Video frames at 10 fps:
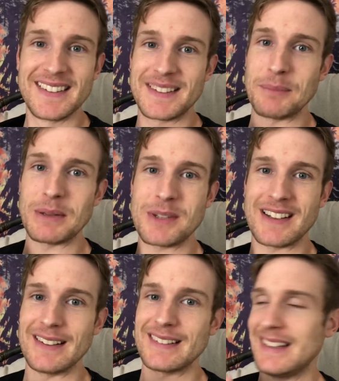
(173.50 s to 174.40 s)
simply
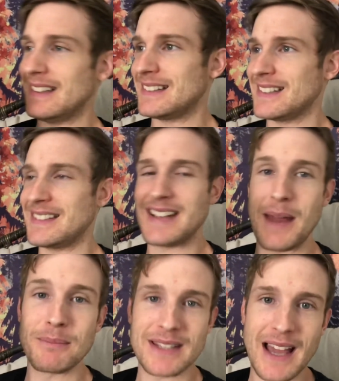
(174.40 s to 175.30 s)
because it's
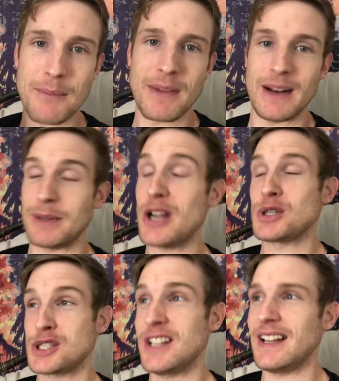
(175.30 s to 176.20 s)
10 p.m. and I'm like, oh
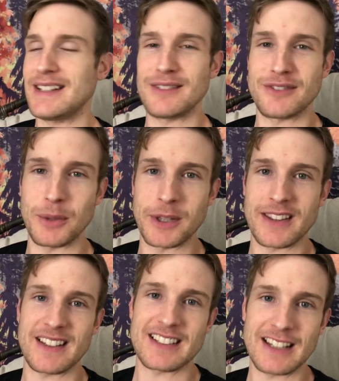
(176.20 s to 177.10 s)
shit, I didn't film
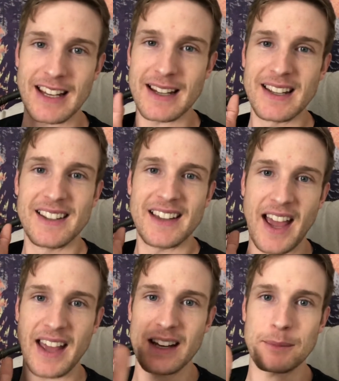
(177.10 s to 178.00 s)
anything today.
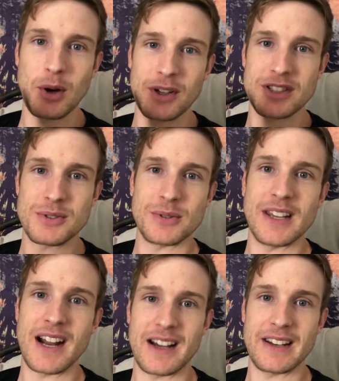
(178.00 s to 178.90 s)
And I'm going to get
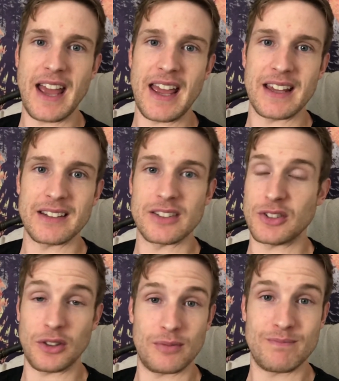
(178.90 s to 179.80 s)
on and
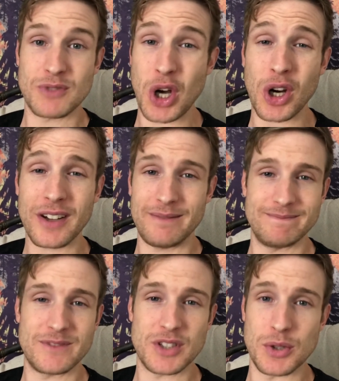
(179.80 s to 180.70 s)
just talk
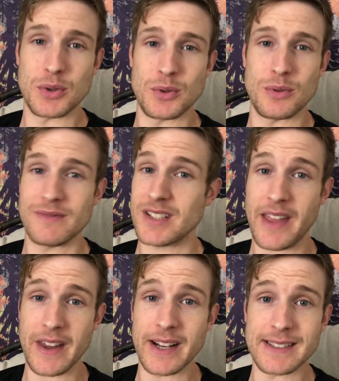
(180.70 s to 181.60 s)
to say
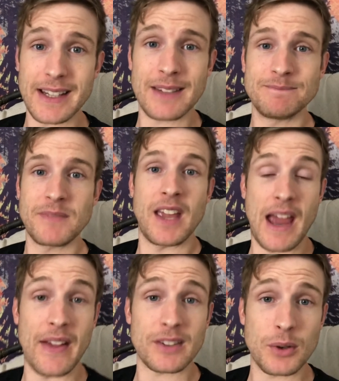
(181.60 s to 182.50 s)
I did it.
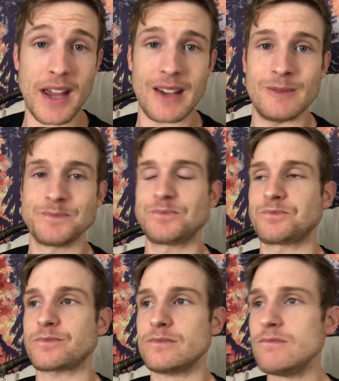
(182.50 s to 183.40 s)
And that's okay.
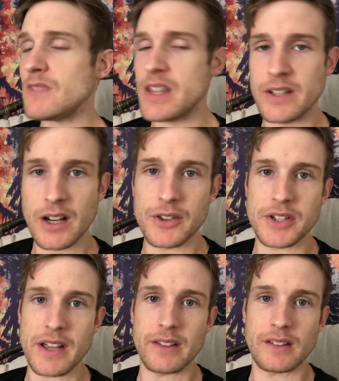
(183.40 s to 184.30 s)
And then other
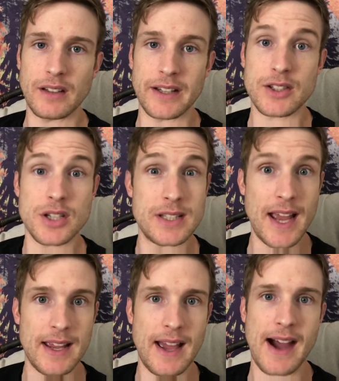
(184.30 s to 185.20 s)
days, like
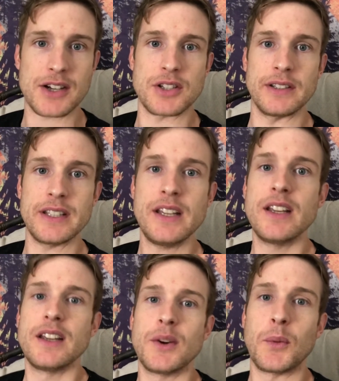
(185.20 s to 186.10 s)
today actually,
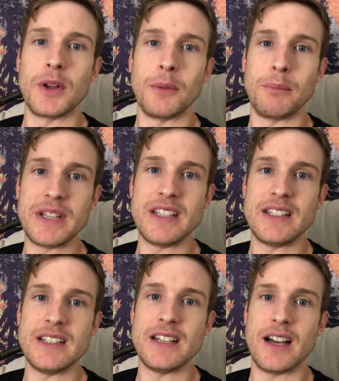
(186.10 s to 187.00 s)
will
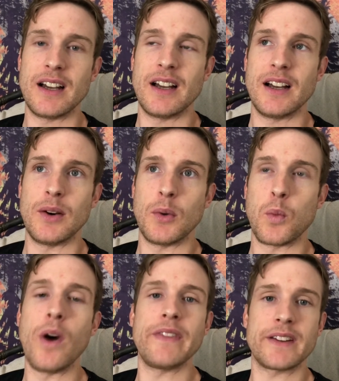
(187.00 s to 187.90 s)
be
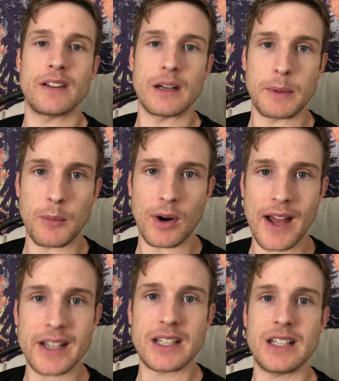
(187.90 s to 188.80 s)
one that's a little bit more
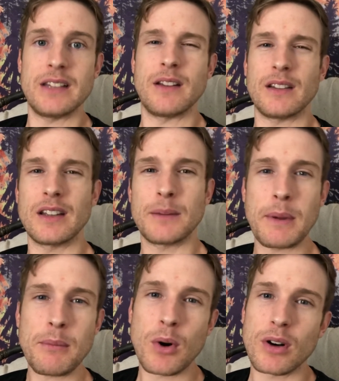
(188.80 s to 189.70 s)
edited, a little
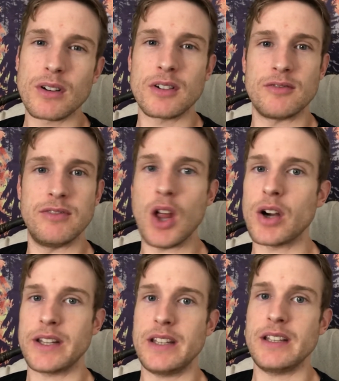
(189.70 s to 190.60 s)
bit more
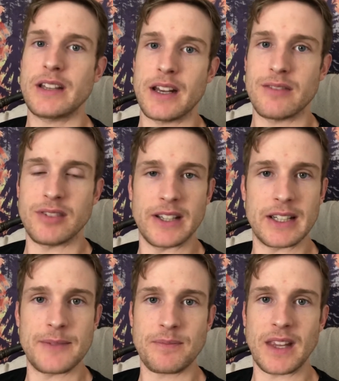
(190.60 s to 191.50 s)
vloggy, kind of
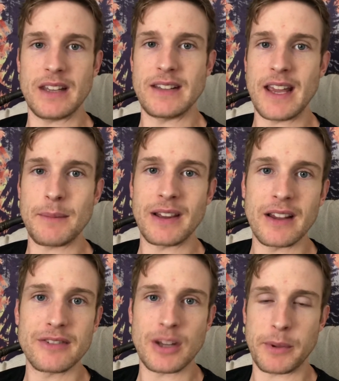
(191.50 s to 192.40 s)
like a day in my
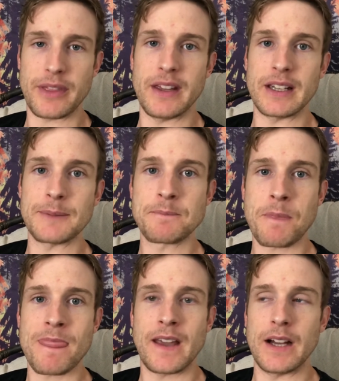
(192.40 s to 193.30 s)
life type of thing.
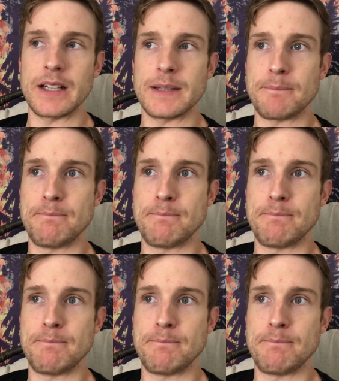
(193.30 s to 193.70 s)
Uh,